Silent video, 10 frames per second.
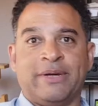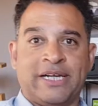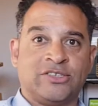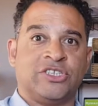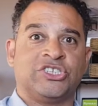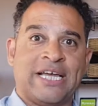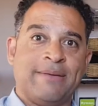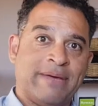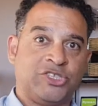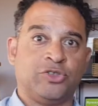We clicked on the shape,
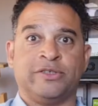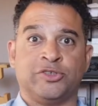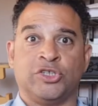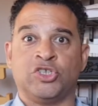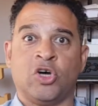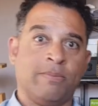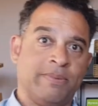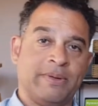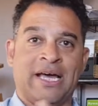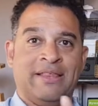made sure it was at the
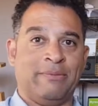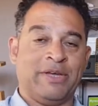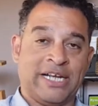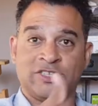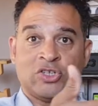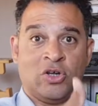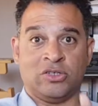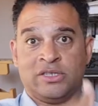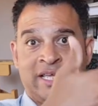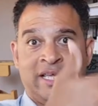top, and then we clicked
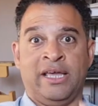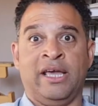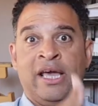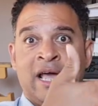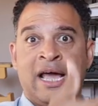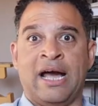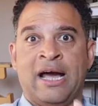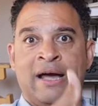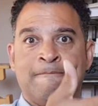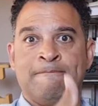on the
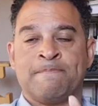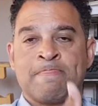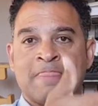um,